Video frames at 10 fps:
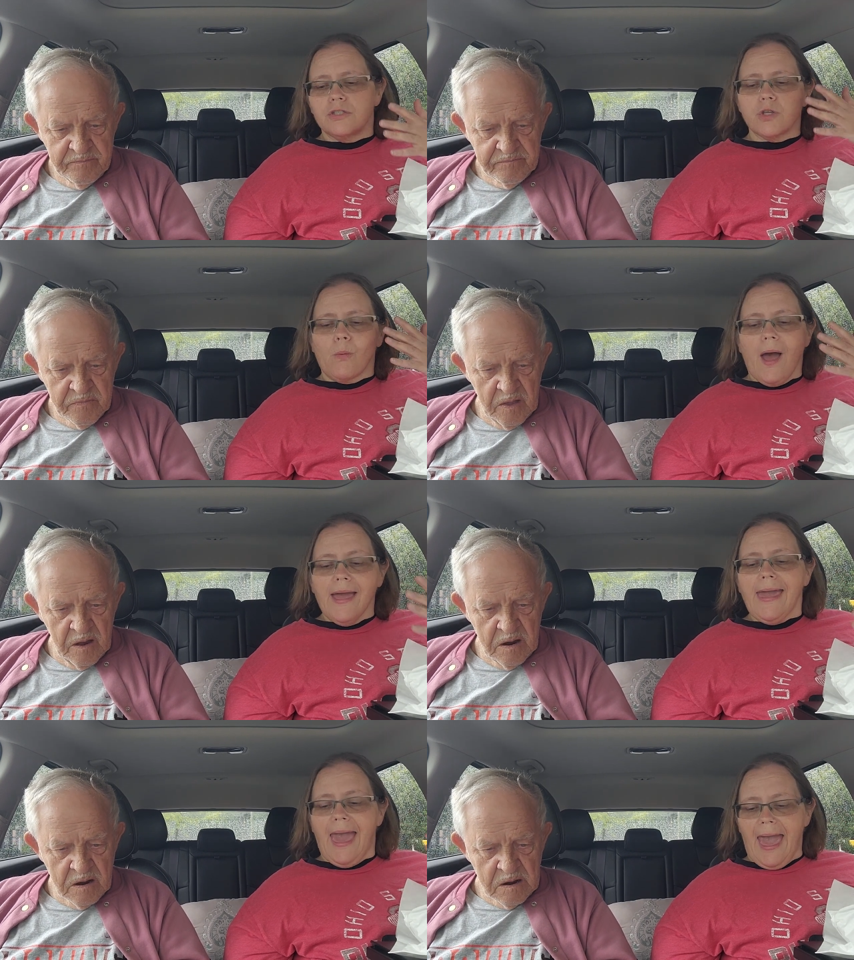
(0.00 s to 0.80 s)
Speaker 1: So
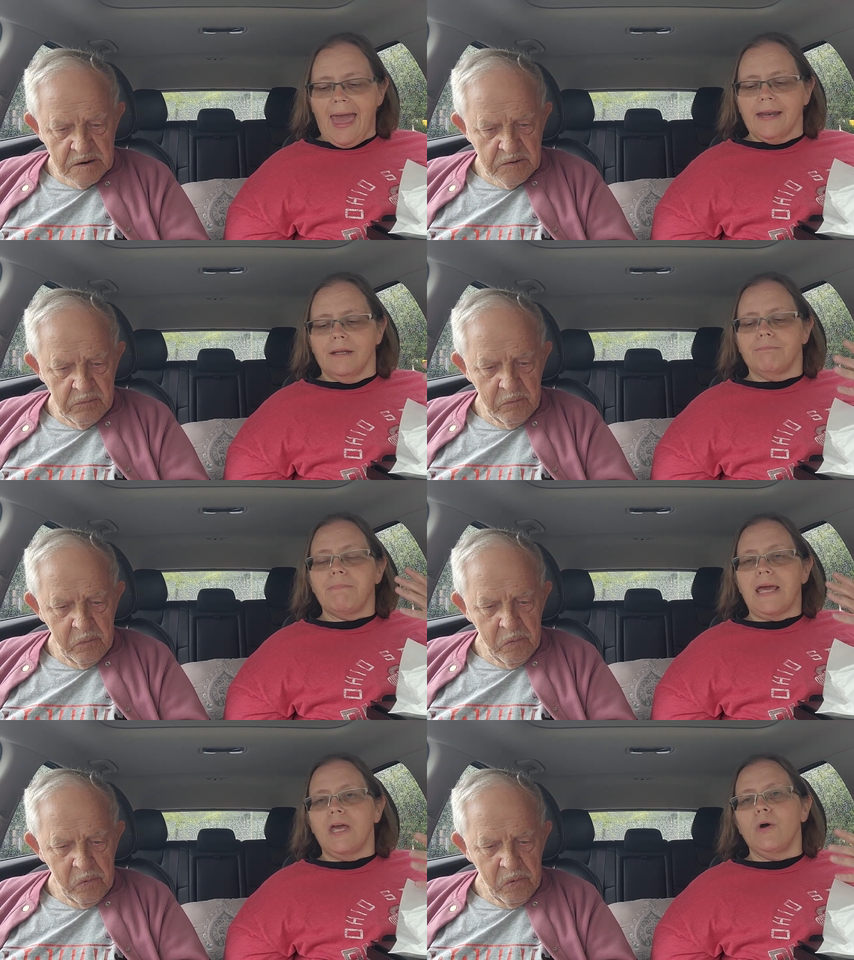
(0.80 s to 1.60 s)
I added
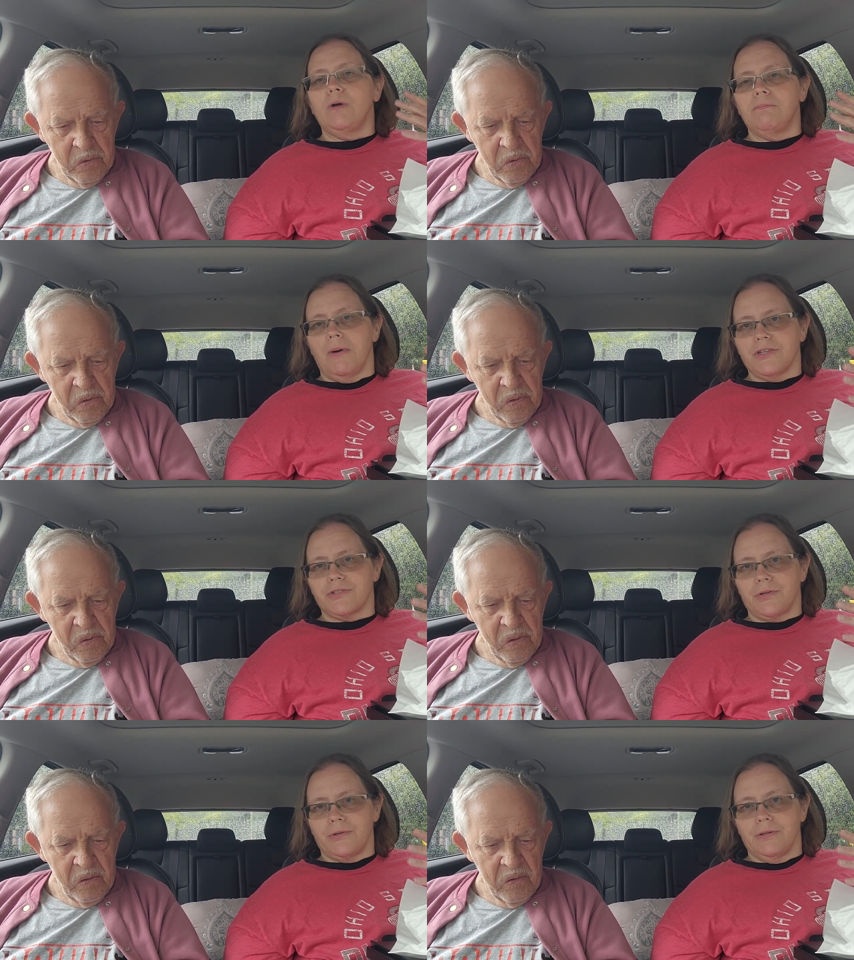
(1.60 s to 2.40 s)
mayo and
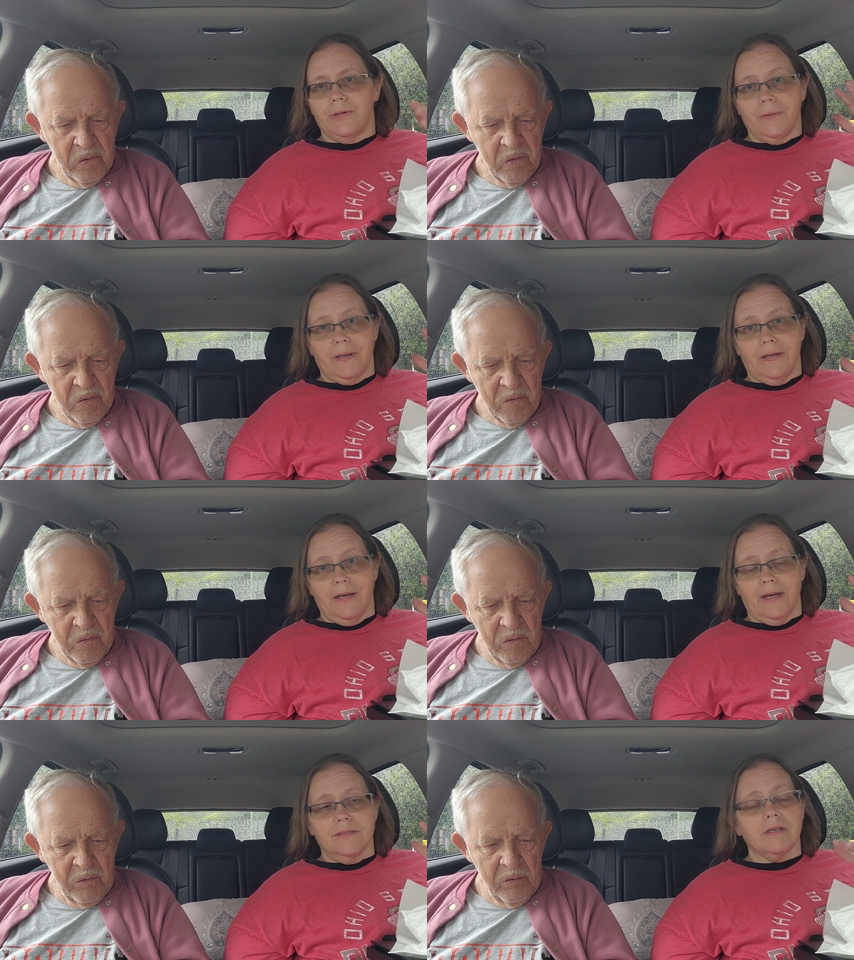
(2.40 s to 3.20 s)
mustard. Okay,
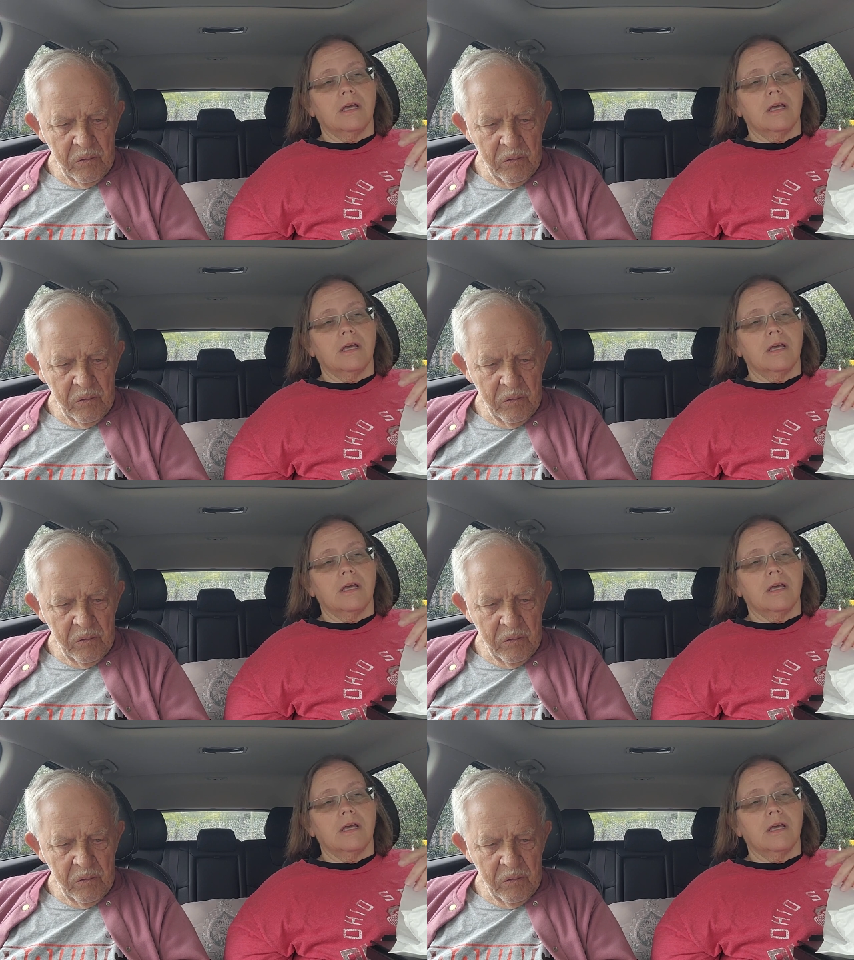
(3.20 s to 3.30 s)
guys.